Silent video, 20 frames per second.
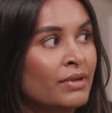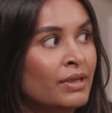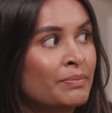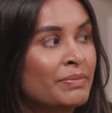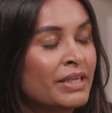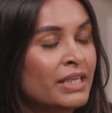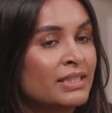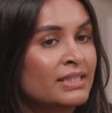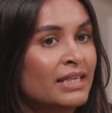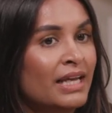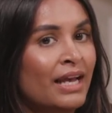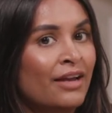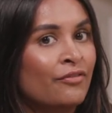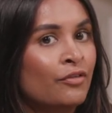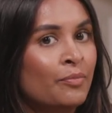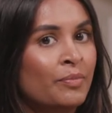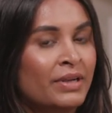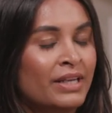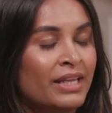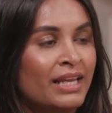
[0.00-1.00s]
Because
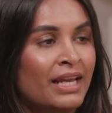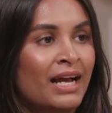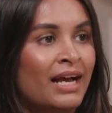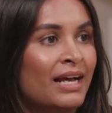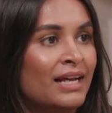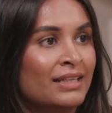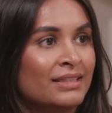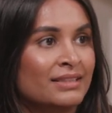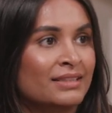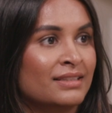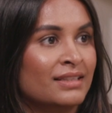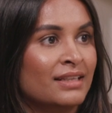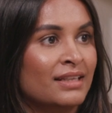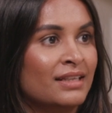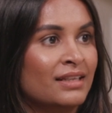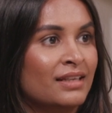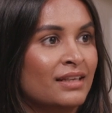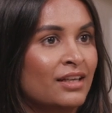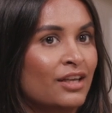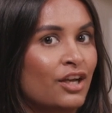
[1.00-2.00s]
everybody has
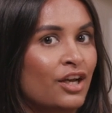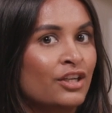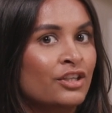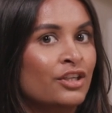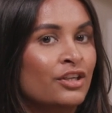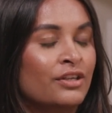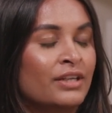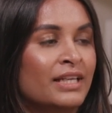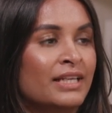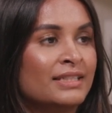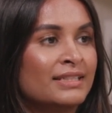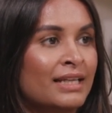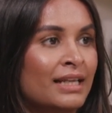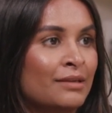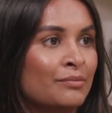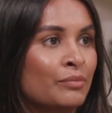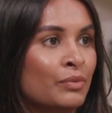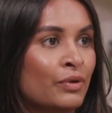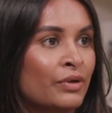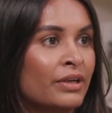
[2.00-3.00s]
a unique
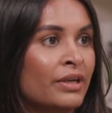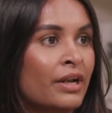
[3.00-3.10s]
selling point,